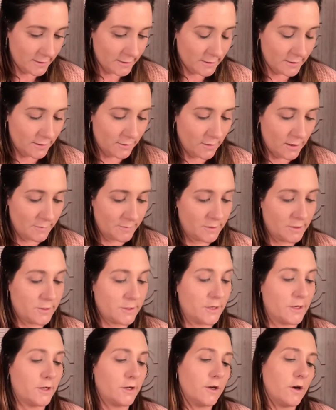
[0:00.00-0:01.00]
So I'm just
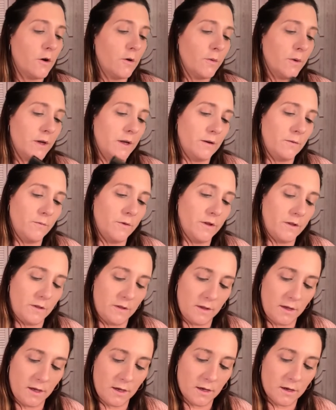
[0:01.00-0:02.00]
going to go in with the